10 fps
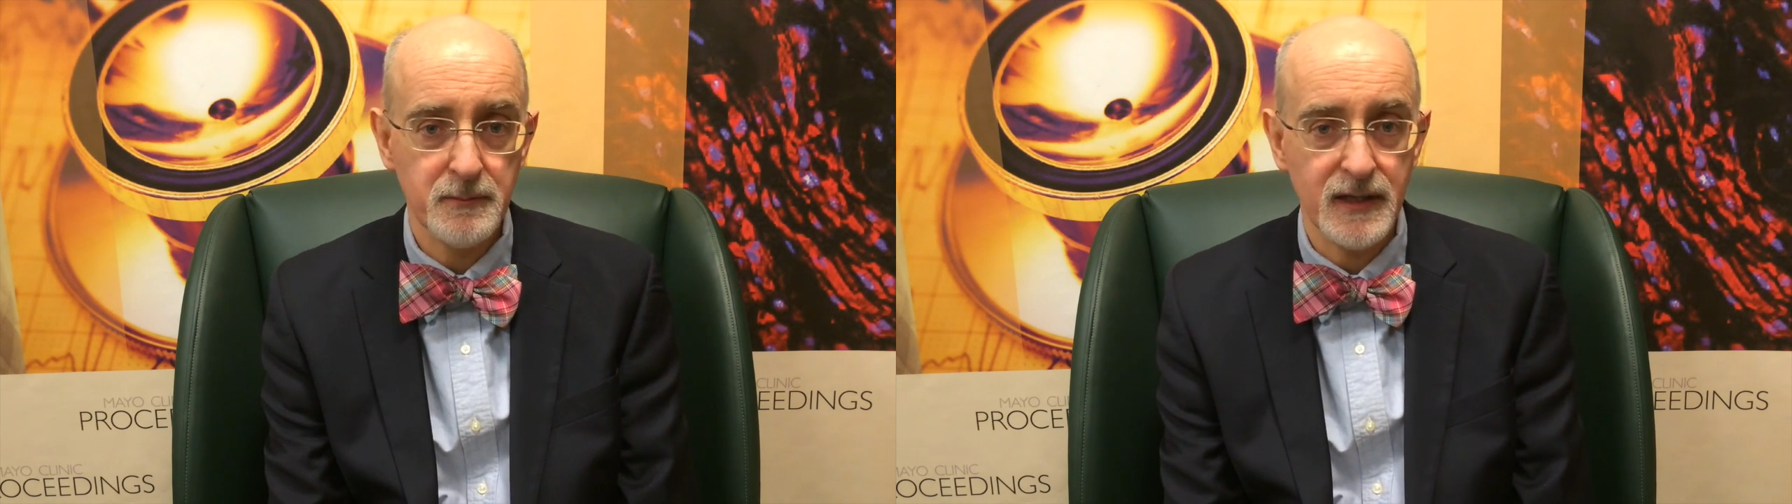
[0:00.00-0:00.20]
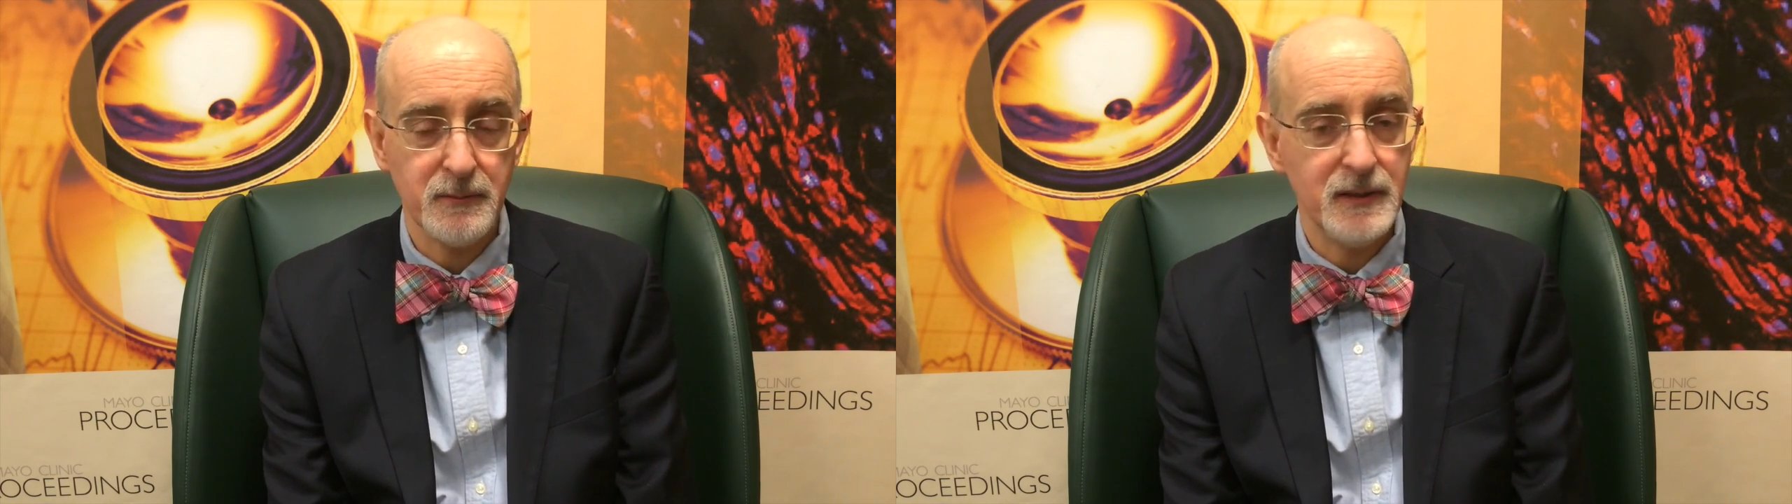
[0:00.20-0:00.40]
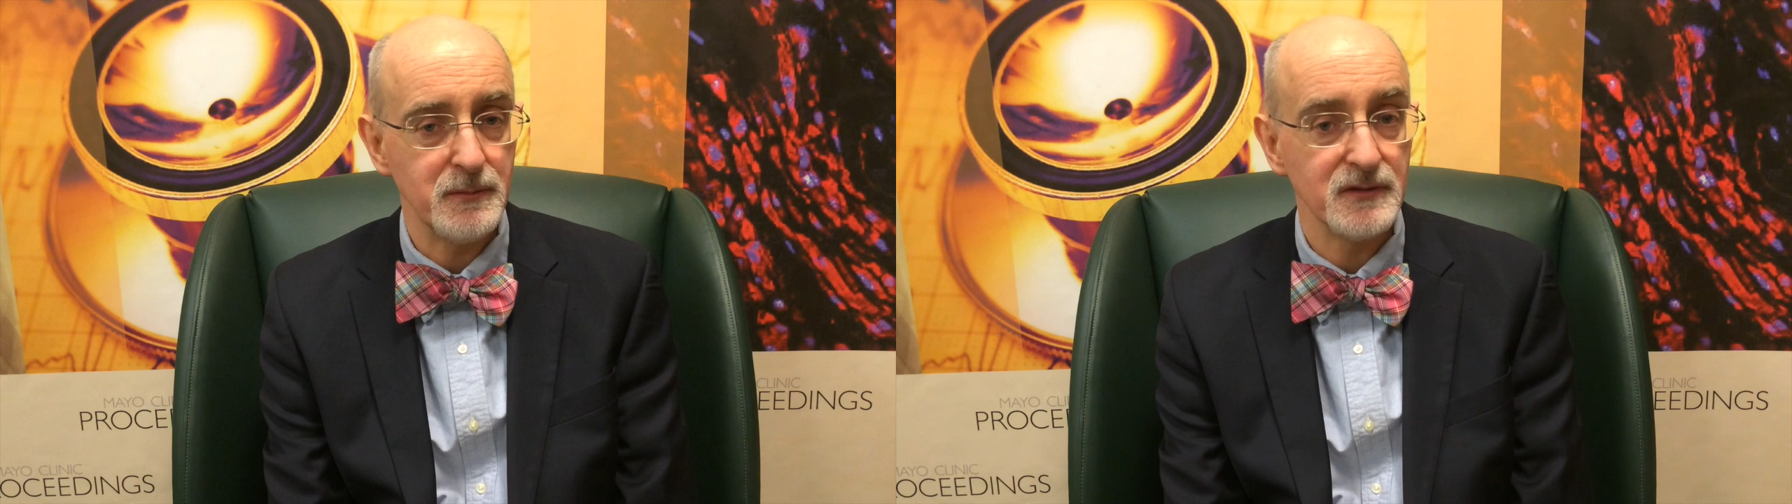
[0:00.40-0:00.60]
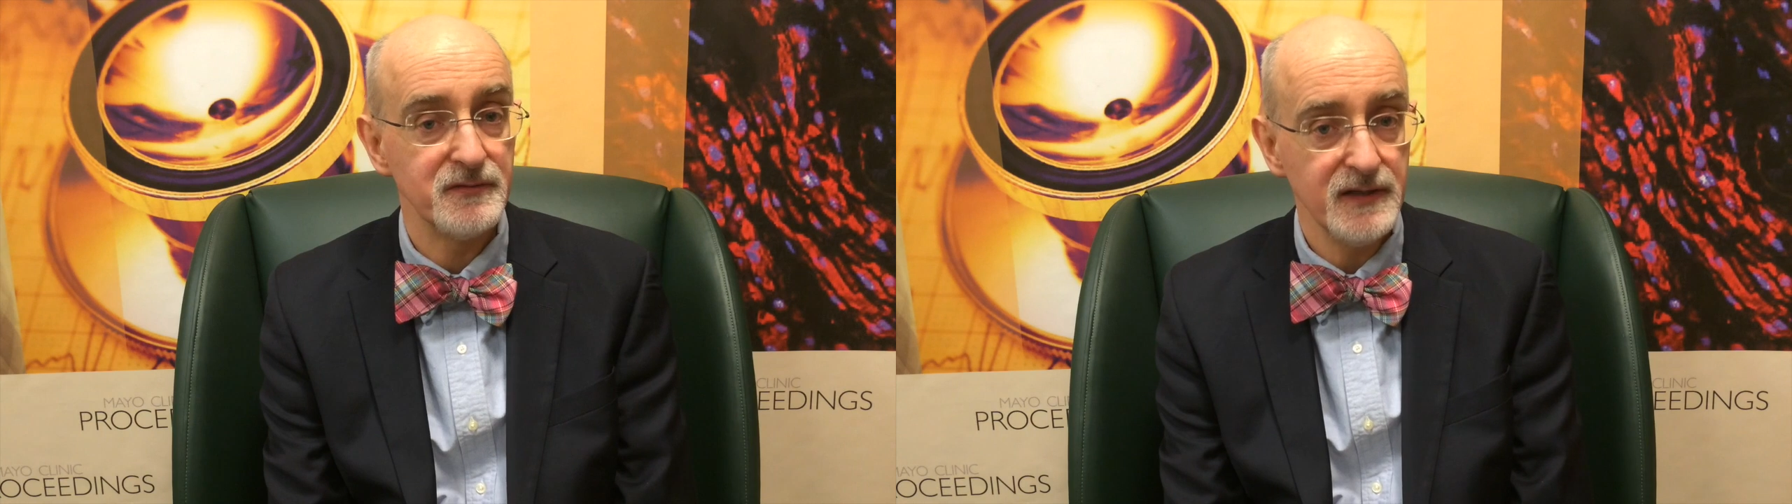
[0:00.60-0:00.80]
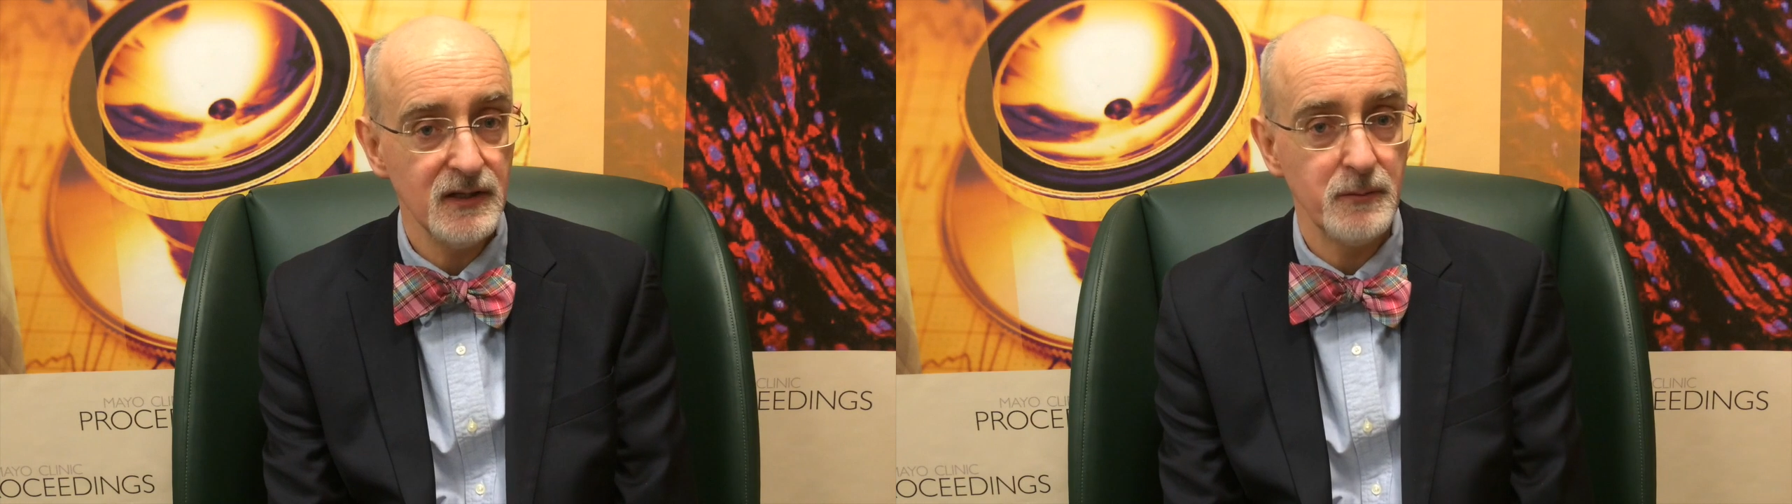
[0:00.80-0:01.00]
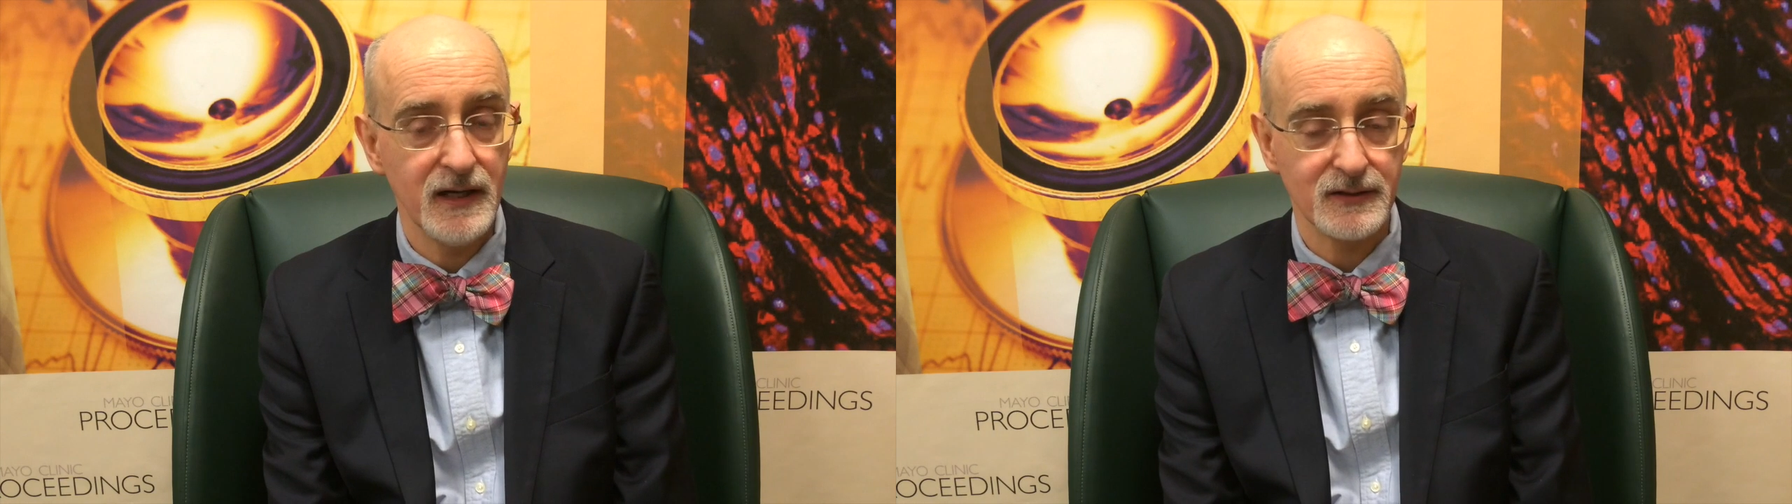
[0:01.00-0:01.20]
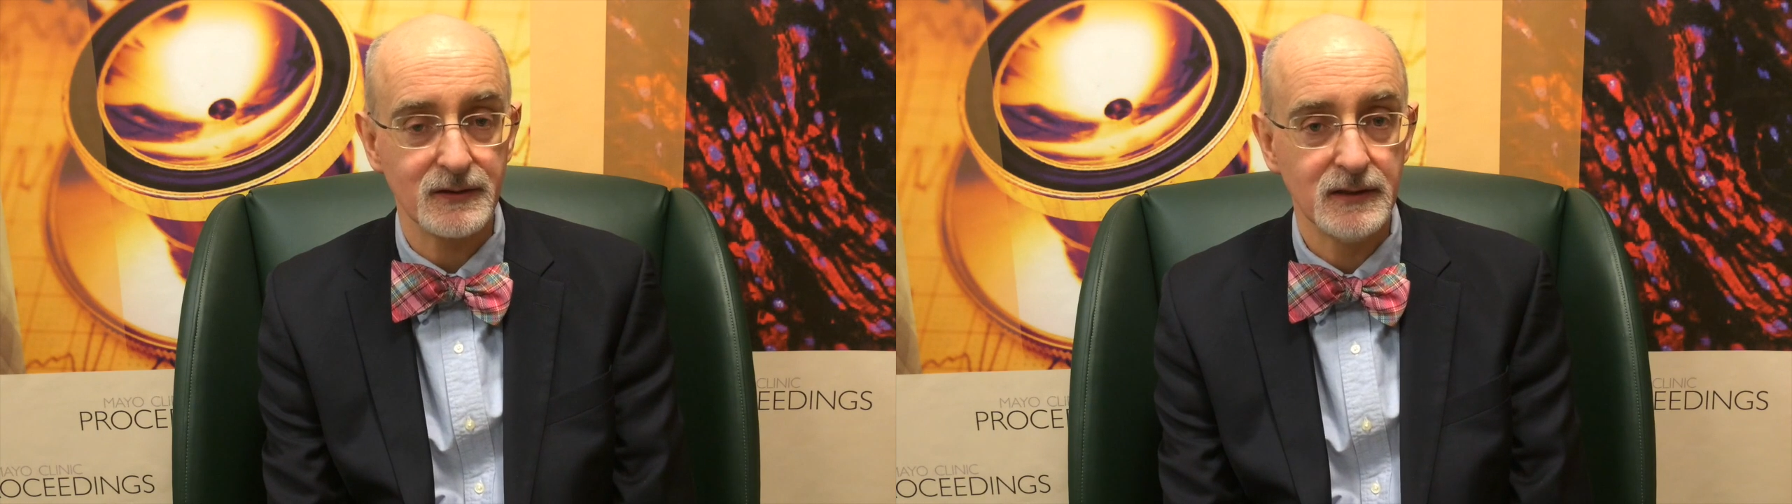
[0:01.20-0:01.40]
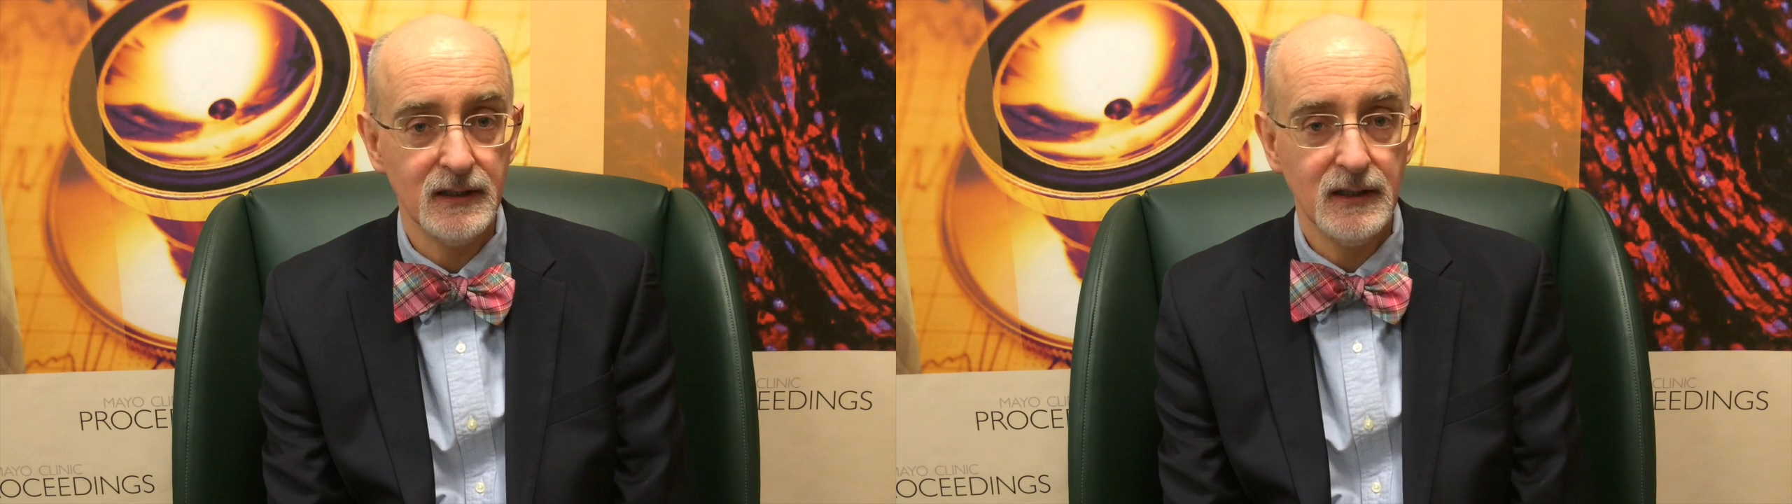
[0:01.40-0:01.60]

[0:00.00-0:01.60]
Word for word: make people feel better,